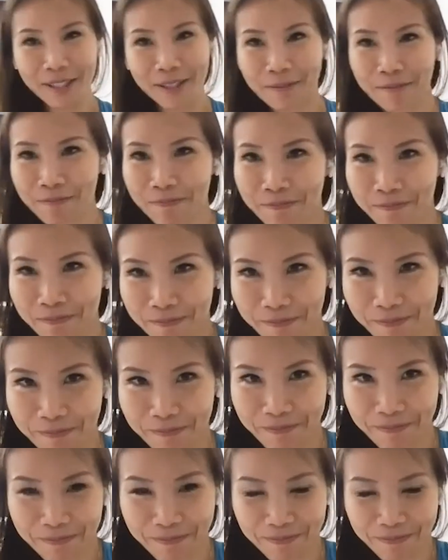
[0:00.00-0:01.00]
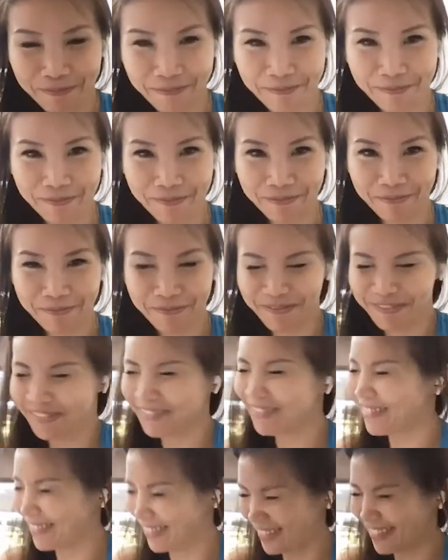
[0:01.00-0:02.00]
Anti-aging.
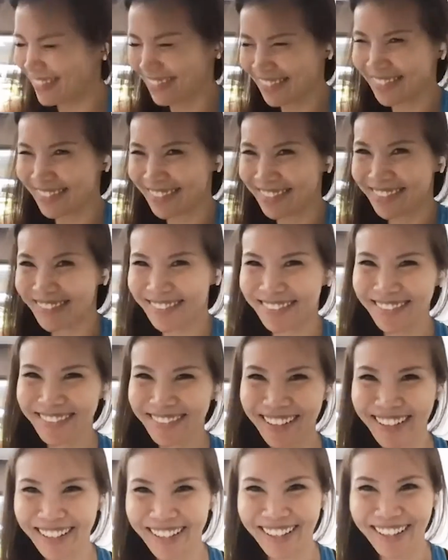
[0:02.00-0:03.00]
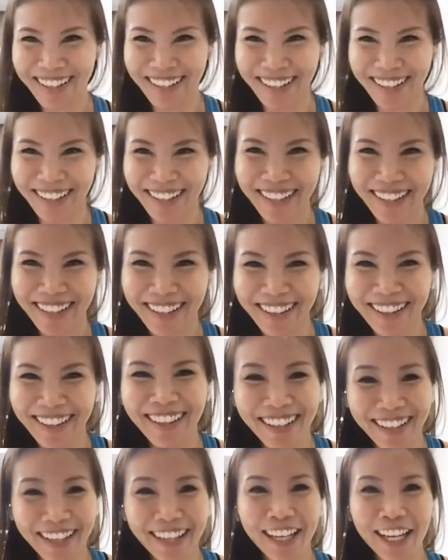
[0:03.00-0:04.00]
So Dawn, would
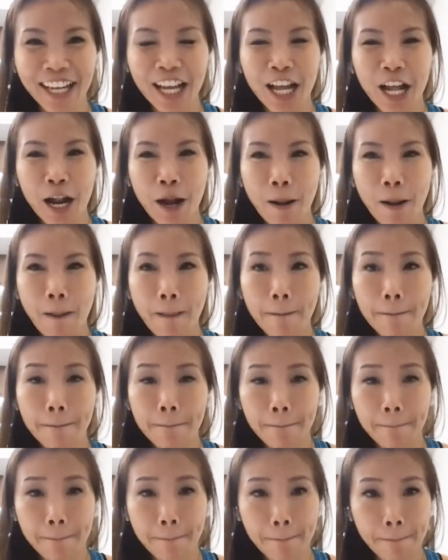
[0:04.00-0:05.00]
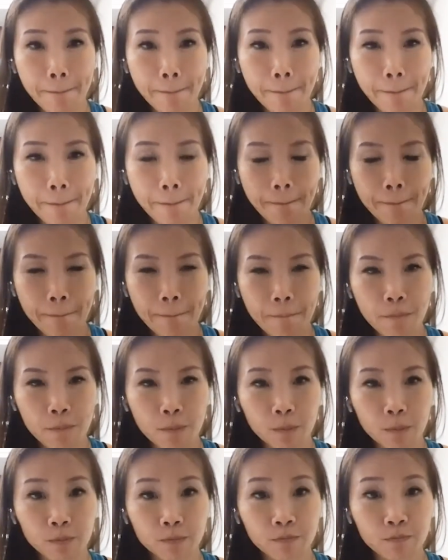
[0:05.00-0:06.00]
you like to show us your move
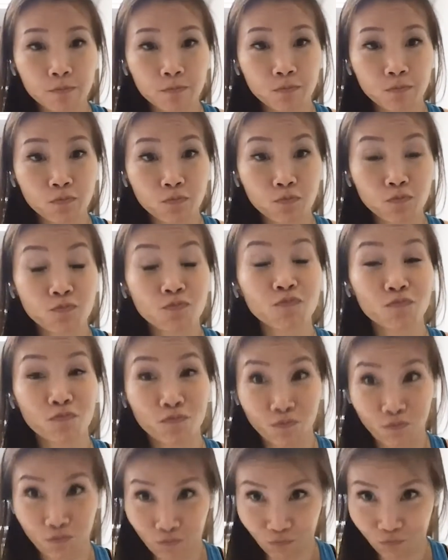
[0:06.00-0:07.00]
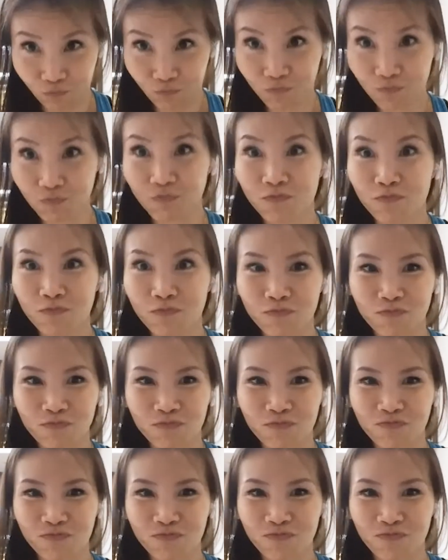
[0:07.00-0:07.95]
of the yoga?